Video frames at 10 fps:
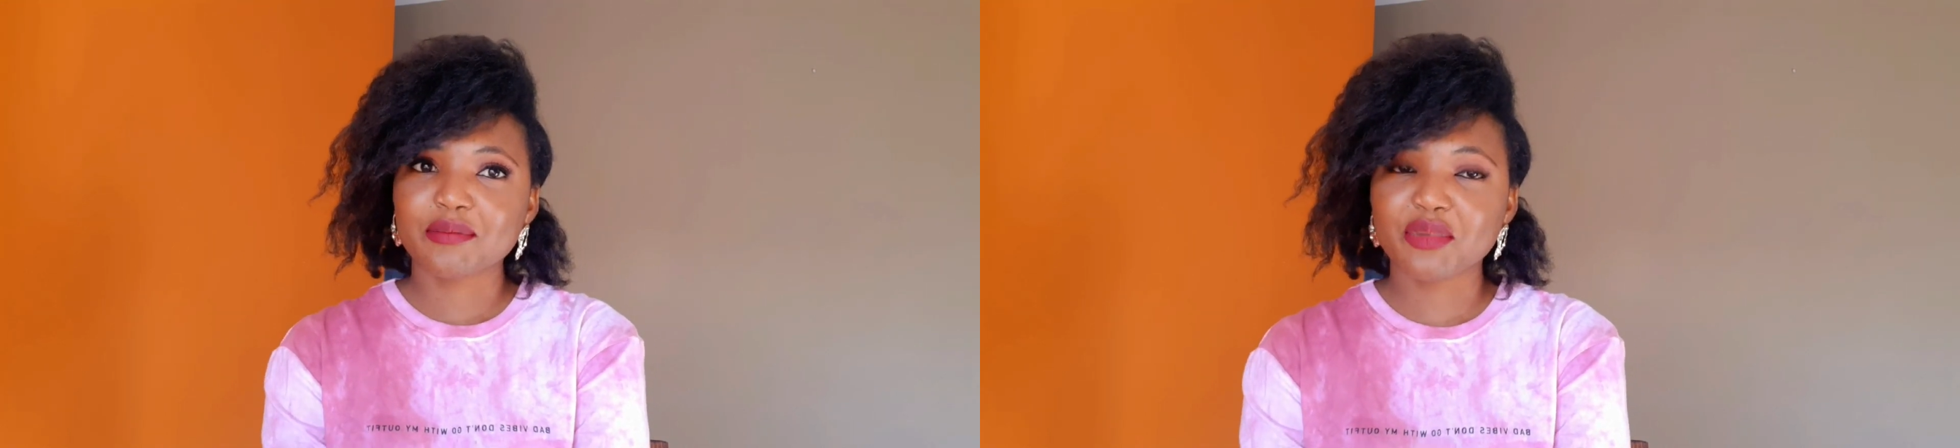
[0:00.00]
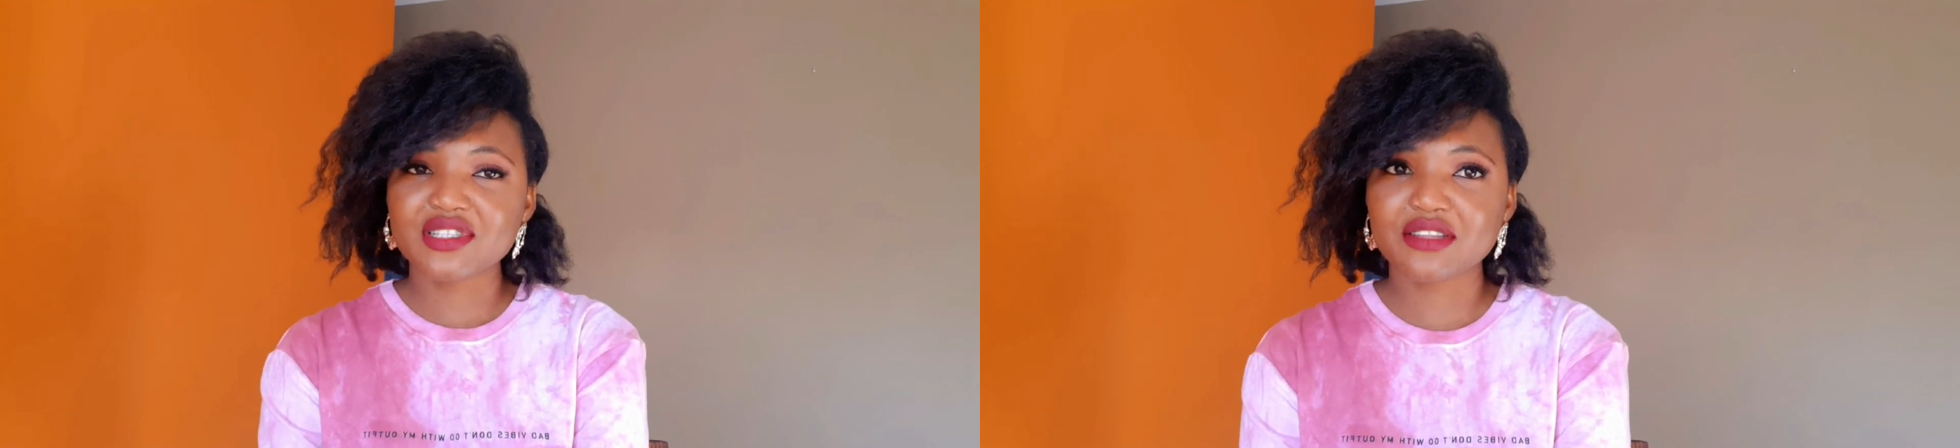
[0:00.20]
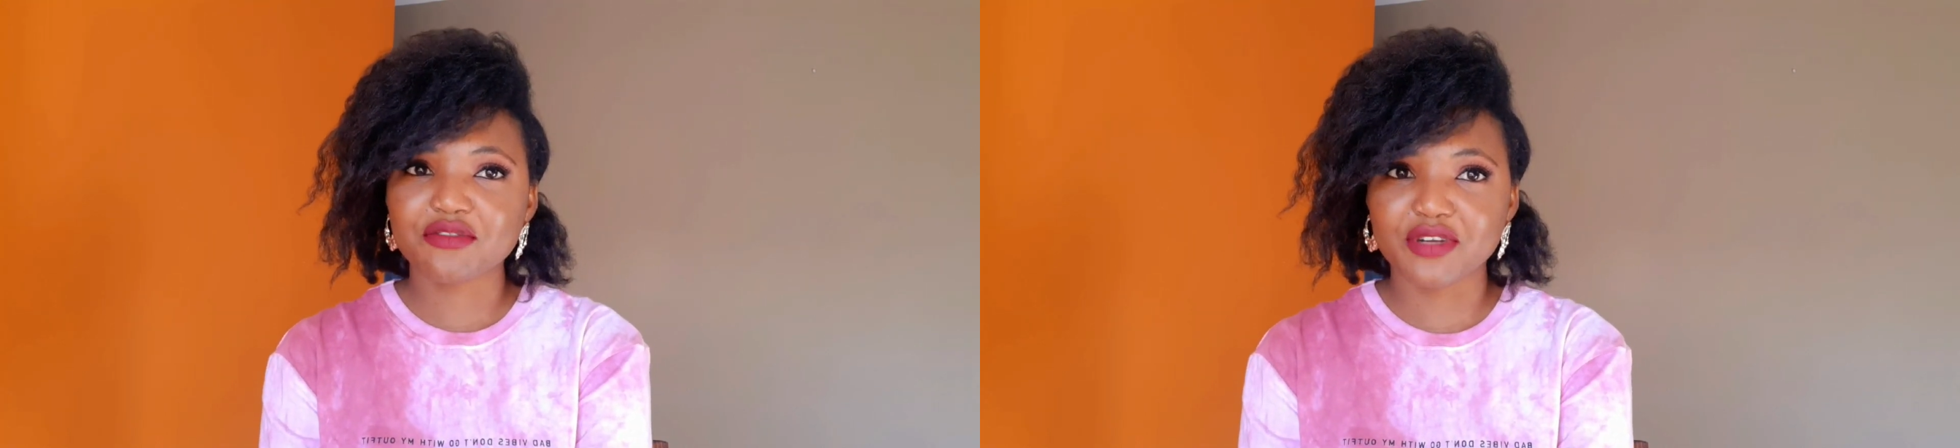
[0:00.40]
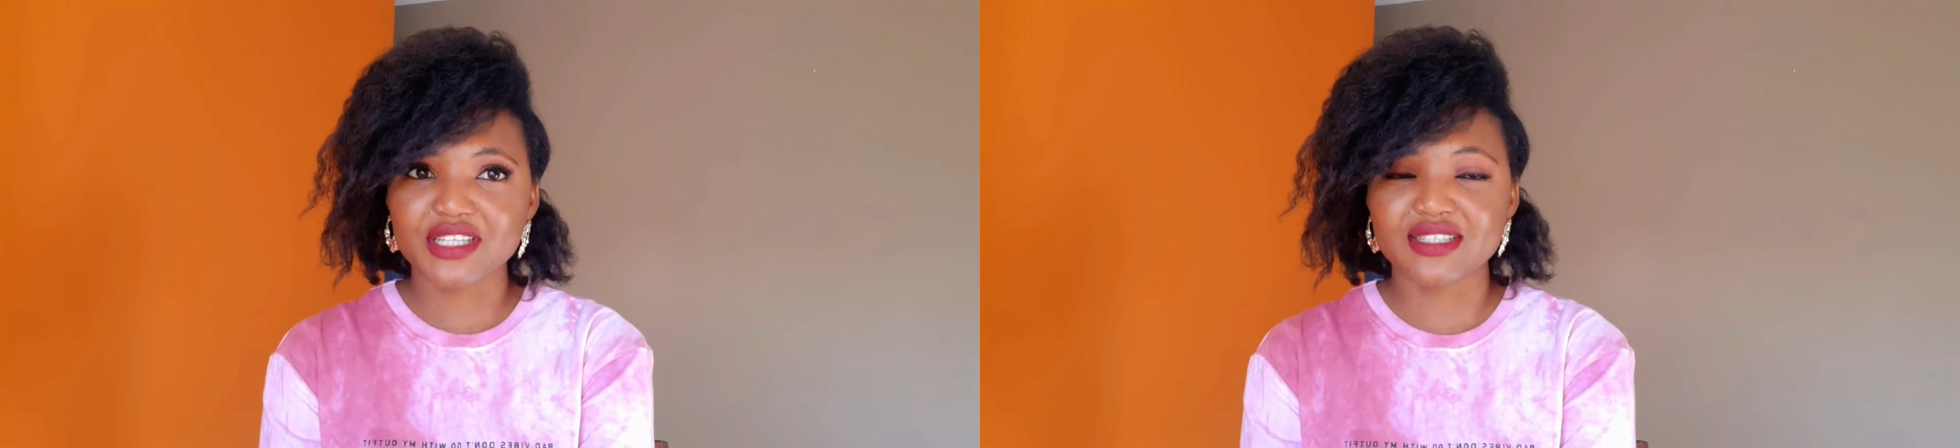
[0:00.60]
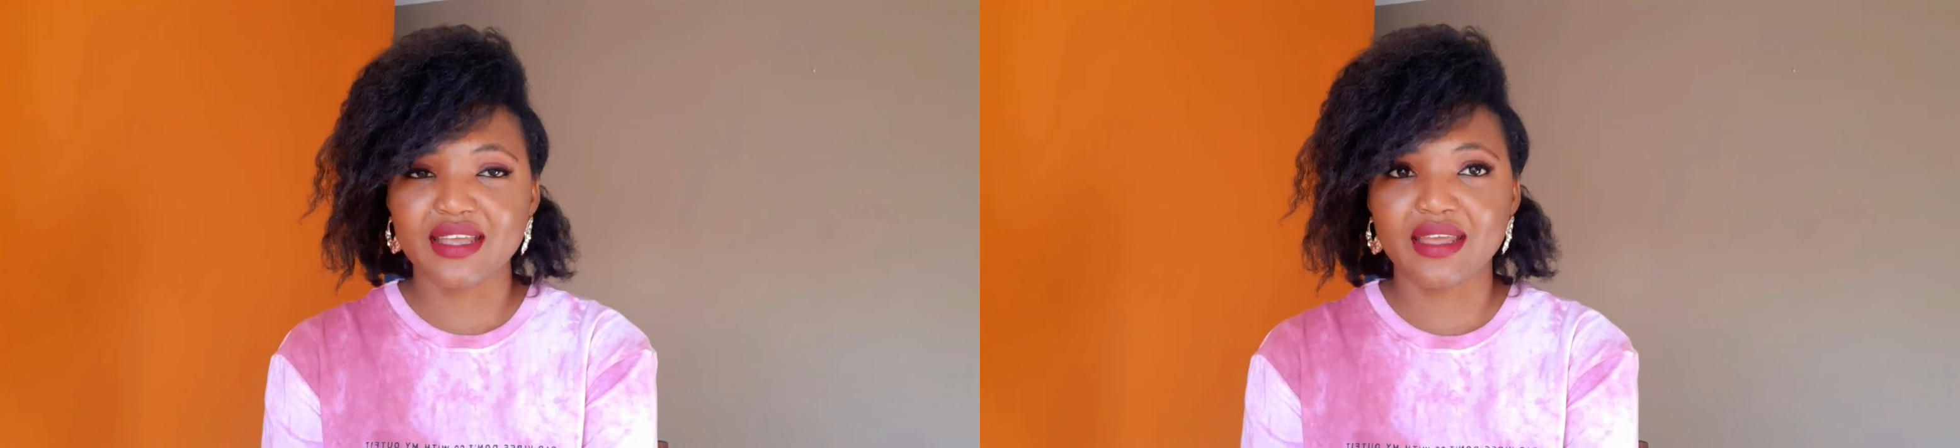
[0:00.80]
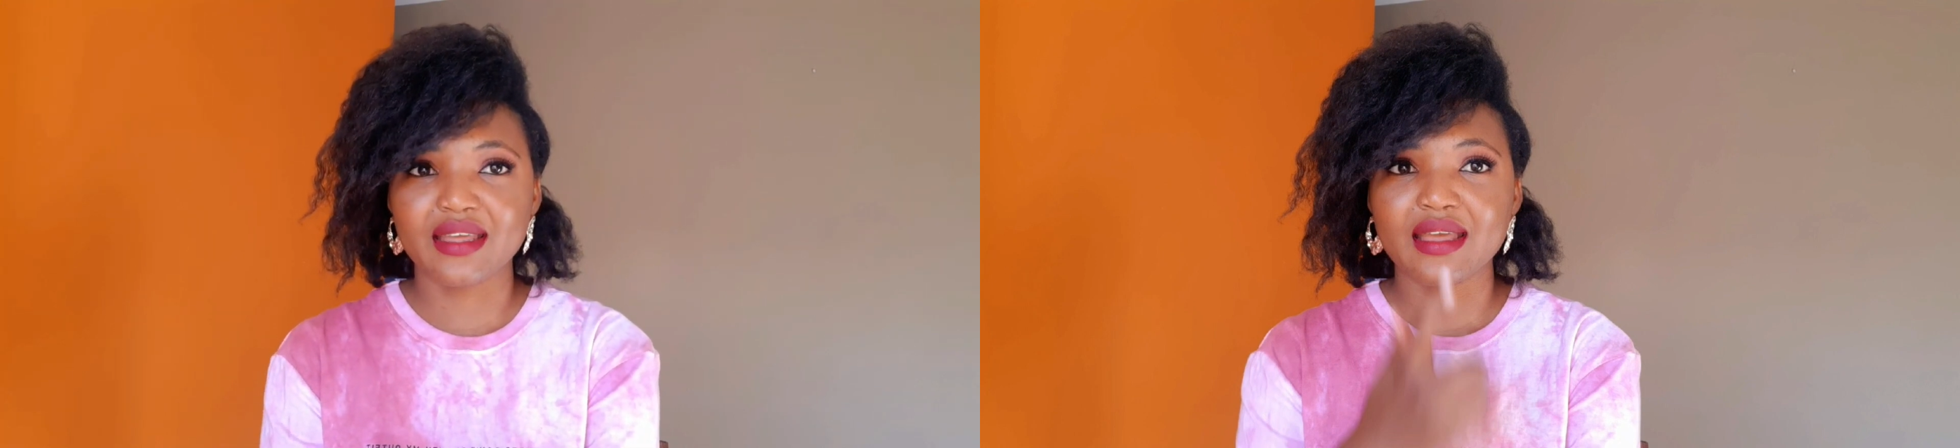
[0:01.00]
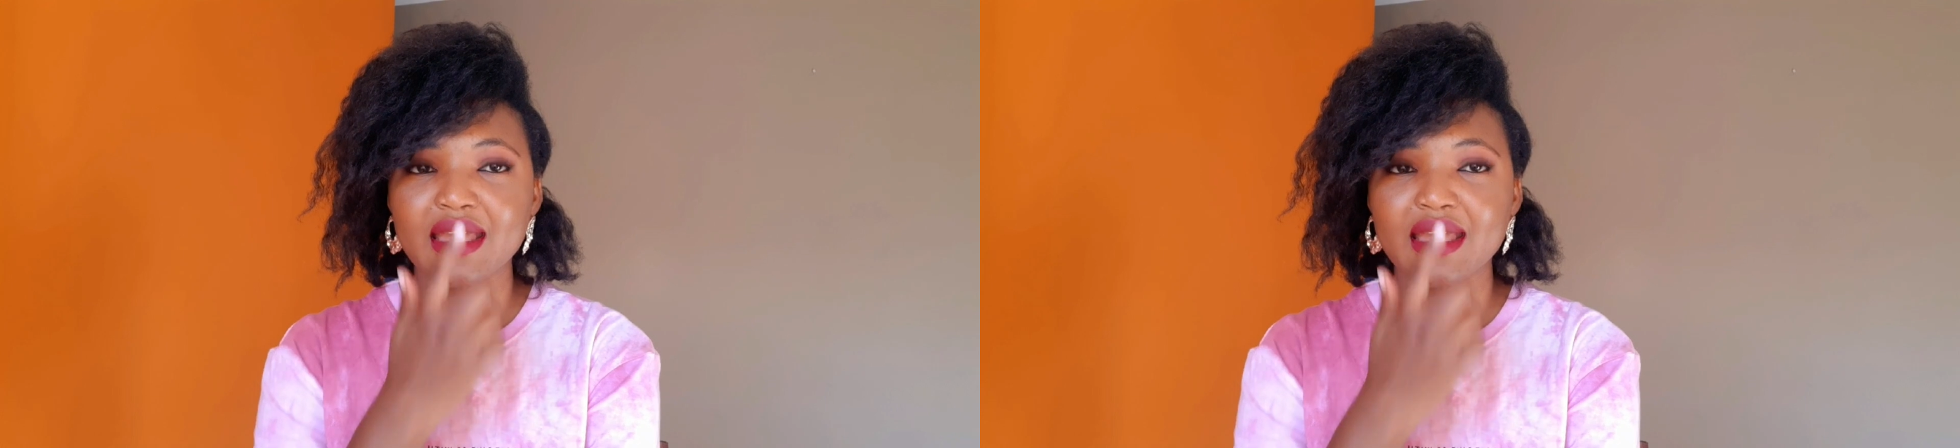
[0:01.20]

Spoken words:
posted first name,